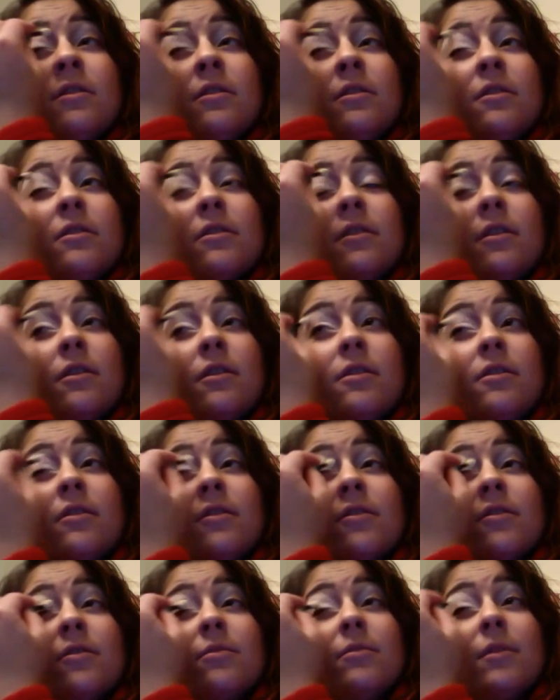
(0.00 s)
So
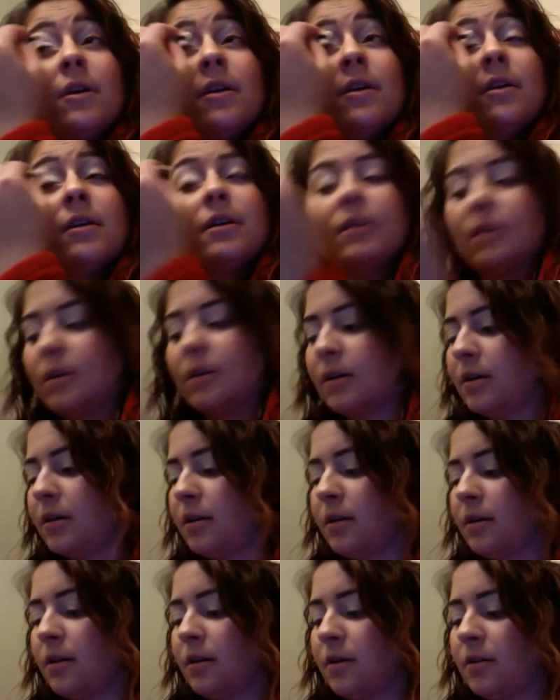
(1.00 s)
smear it
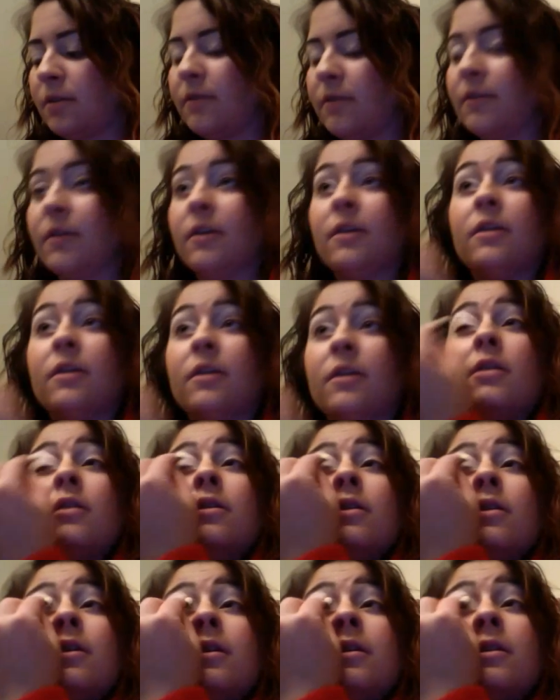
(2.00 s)
all over.
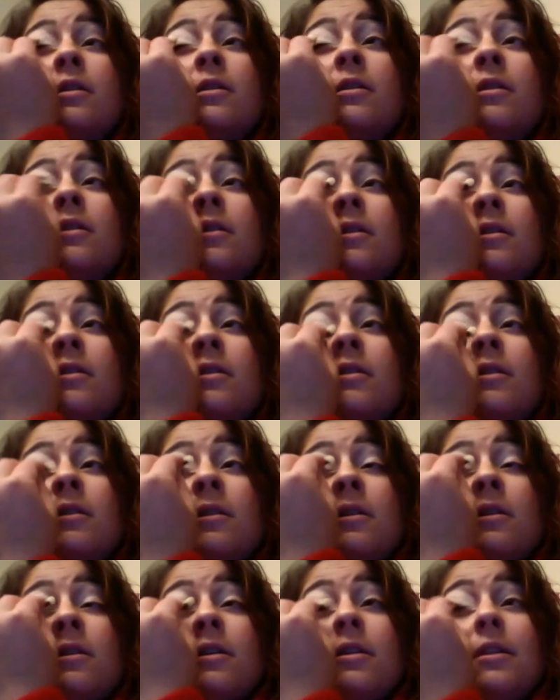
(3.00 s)

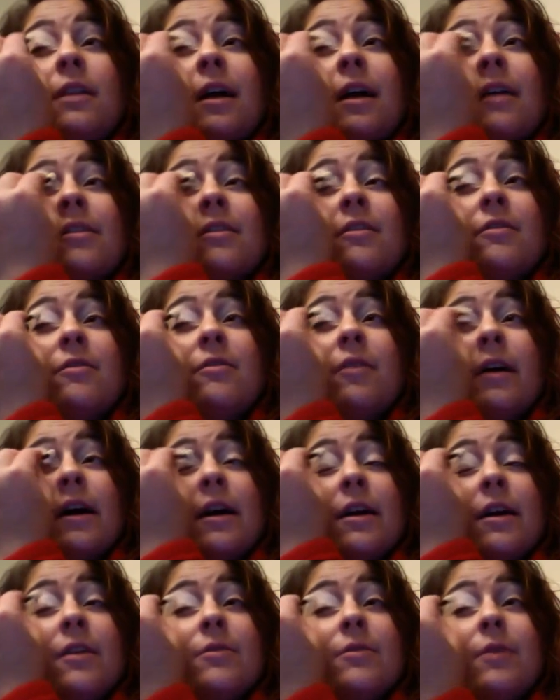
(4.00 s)
Lots of
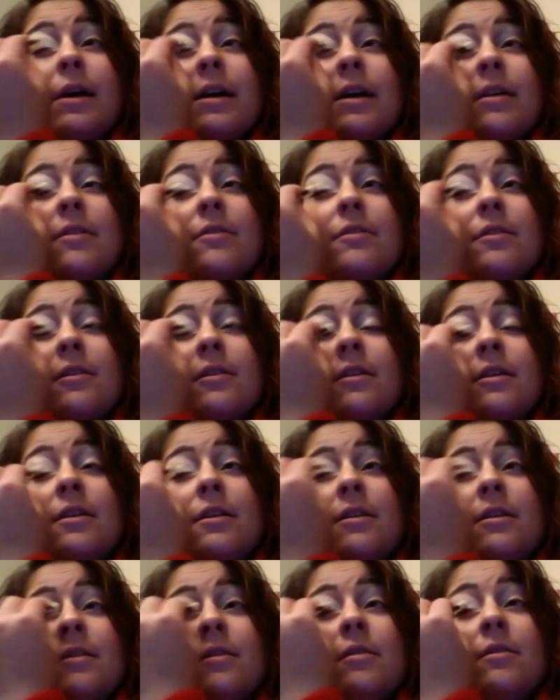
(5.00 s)
white. White is
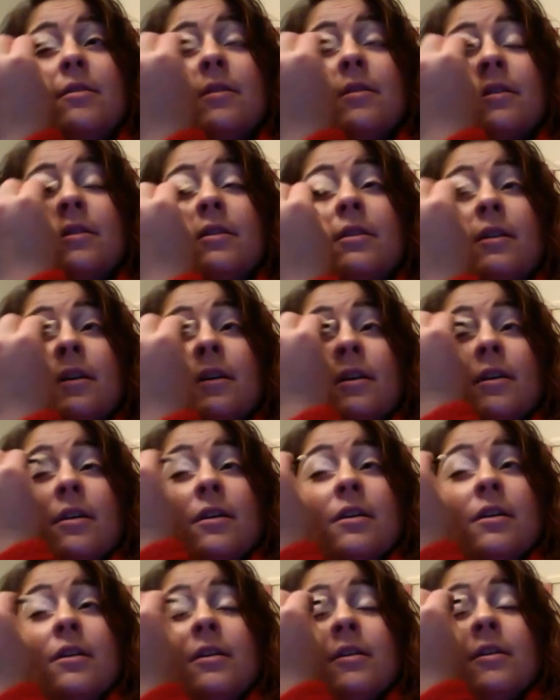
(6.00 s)
good.
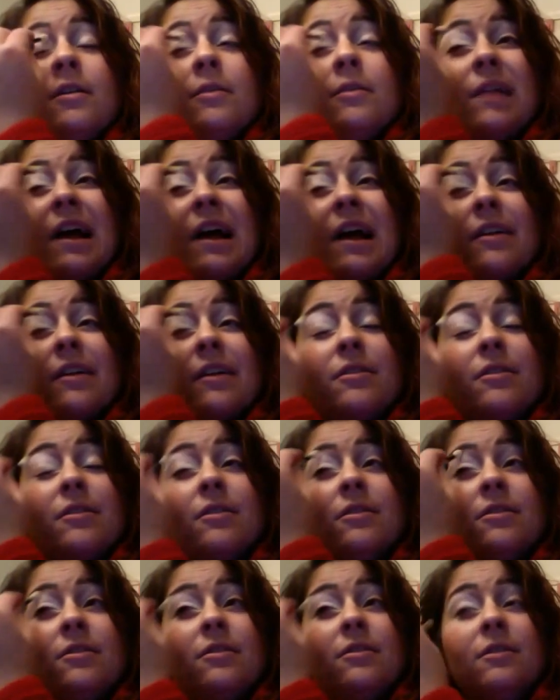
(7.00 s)
Black is
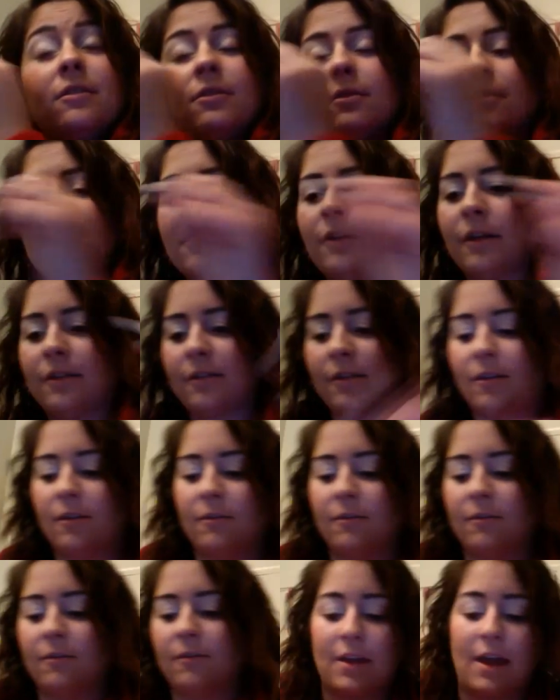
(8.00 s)
good too. That's good
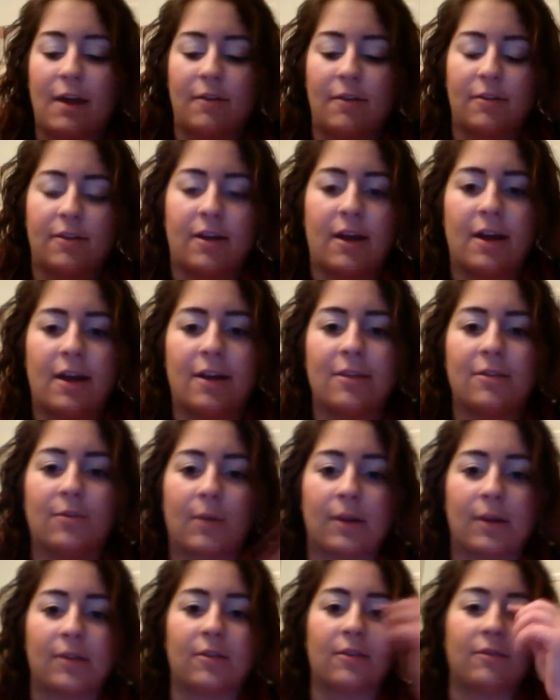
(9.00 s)
for the outsides.
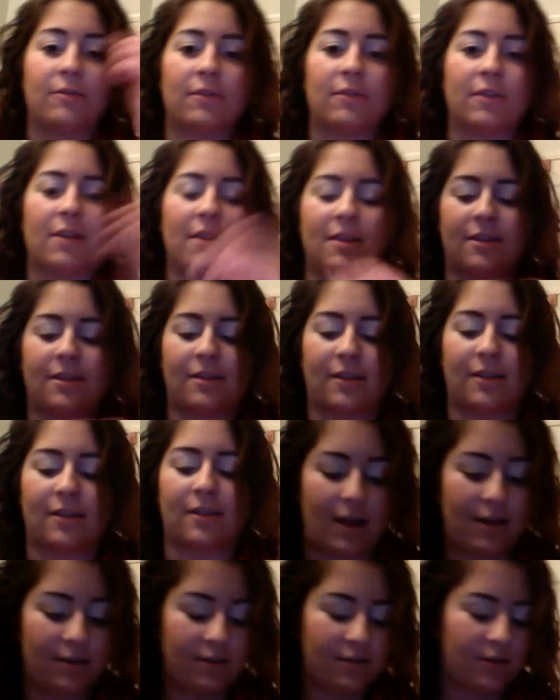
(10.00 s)
White's good for the
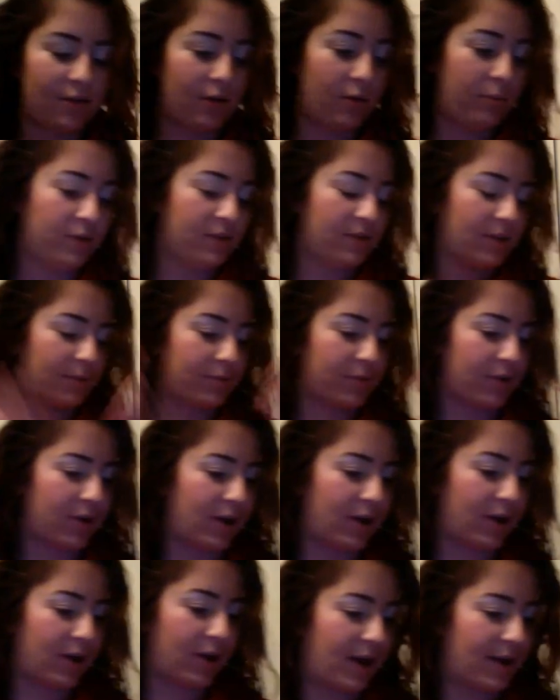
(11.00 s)
insides. Opens up your
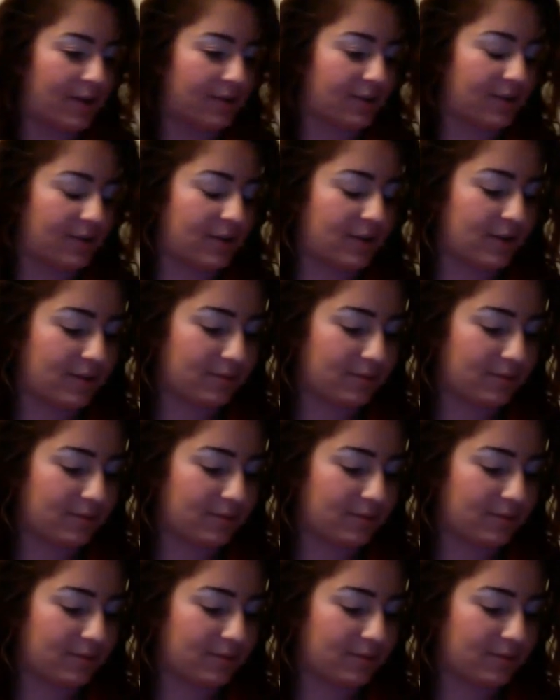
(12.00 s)
eyes.